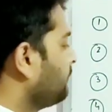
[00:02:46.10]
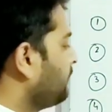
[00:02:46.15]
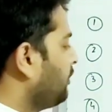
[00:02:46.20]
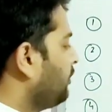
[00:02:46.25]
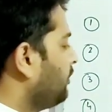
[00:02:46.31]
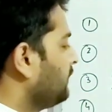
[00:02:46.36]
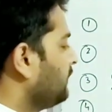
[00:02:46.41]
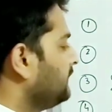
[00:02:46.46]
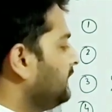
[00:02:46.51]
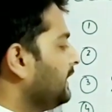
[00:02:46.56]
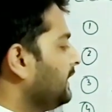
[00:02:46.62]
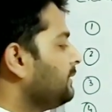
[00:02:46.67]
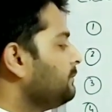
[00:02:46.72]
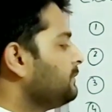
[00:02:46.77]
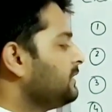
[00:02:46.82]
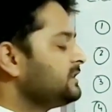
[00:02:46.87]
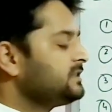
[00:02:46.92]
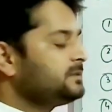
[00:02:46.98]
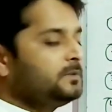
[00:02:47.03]
or there
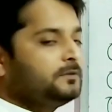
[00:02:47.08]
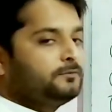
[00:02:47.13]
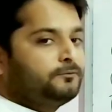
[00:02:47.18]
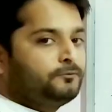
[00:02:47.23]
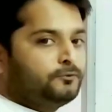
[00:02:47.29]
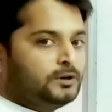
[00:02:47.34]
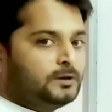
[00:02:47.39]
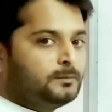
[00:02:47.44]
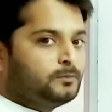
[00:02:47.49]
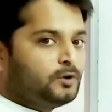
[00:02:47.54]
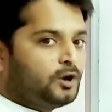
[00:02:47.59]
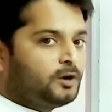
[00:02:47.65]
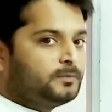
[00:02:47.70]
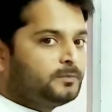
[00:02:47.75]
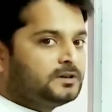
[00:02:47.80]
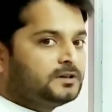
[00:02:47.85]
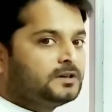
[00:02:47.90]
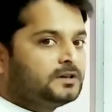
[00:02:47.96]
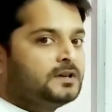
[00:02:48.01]
must be full
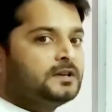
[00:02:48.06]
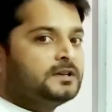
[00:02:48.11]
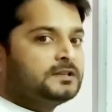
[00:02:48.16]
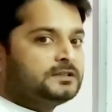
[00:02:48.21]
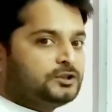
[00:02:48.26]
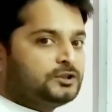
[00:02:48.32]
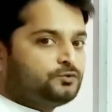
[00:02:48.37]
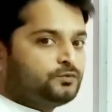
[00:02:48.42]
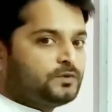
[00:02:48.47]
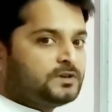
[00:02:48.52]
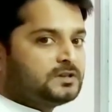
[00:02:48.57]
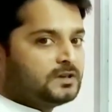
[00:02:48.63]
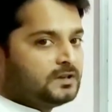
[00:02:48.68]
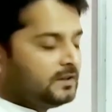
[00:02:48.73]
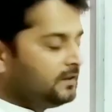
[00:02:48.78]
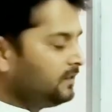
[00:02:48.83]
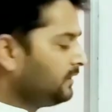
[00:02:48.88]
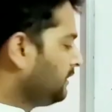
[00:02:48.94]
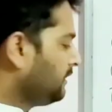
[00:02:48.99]
employment situation
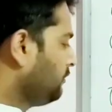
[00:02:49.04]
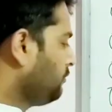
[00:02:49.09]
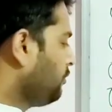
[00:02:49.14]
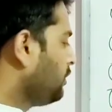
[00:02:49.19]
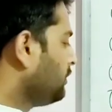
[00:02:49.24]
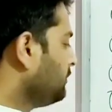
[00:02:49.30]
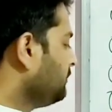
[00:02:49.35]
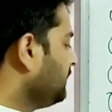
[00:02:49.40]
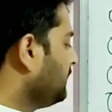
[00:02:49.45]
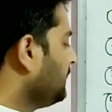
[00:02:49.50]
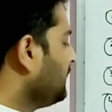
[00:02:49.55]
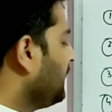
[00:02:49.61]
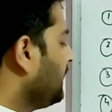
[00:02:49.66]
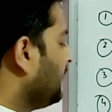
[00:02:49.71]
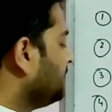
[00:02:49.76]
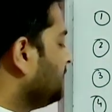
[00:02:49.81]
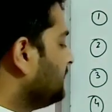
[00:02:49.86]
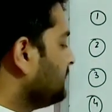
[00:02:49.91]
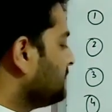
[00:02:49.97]
in the economy,
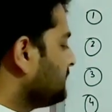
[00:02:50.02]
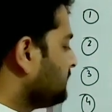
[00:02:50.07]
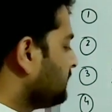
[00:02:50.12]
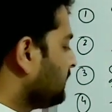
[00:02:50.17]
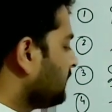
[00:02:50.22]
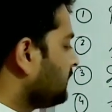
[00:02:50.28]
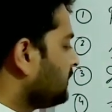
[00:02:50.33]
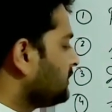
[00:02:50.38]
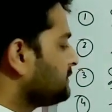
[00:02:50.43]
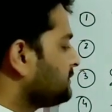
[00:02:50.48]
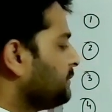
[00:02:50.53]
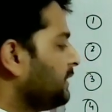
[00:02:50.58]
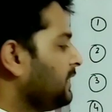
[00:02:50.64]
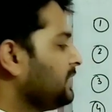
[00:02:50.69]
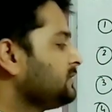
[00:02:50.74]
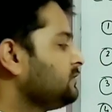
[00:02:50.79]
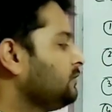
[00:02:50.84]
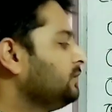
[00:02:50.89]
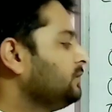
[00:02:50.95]
and this theory is
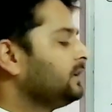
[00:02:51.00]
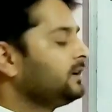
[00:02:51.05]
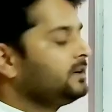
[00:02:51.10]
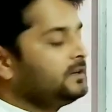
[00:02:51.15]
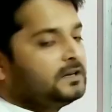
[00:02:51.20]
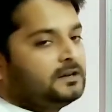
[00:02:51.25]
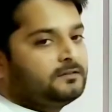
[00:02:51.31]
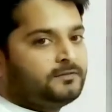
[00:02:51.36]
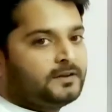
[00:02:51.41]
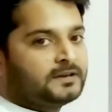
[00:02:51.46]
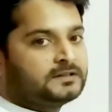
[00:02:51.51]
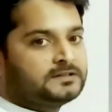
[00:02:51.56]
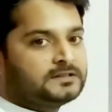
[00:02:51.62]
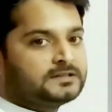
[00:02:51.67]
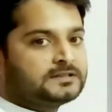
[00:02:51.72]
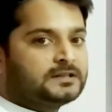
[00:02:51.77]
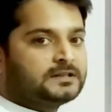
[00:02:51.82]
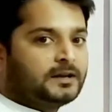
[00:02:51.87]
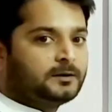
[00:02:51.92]
based on the real
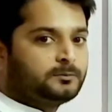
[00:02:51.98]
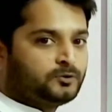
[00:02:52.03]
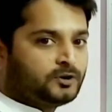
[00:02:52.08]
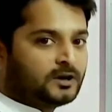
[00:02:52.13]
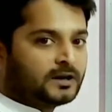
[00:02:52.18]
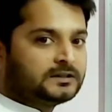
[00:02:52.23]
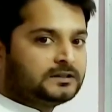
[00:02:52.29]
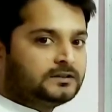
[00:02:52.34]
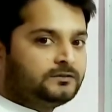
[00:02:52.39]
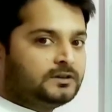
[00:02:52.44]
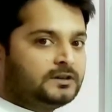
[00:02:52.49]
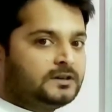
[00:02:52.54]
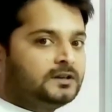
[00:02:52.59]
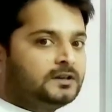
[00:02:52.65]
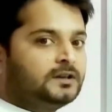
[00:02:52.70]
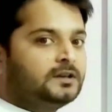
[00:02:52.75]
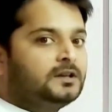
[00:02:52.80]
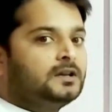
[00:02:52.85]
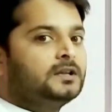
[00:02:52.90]
factors like
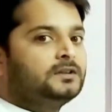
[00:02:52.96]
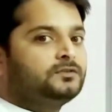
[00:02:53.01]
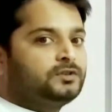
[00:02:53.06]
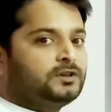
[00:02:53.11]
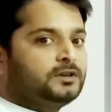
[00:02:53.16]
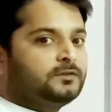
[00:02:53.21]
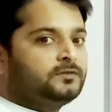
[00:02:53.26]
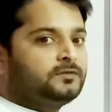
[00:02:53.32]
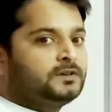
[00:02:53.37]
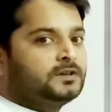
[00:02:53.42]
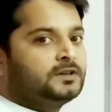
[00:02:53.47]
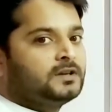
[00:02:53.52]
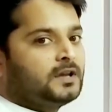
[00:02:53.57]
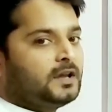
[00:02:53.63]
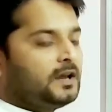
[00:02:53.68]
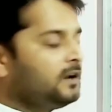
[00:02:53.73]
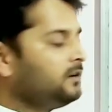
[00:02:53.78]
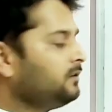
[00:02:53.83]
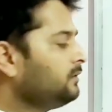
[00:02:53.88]
productivity, thrift
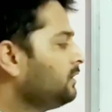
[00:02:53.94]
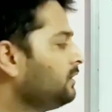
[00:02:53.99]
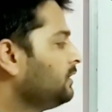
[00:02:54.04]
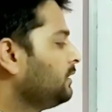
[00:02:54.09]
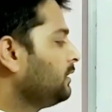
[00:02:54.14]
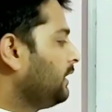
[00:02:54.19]
and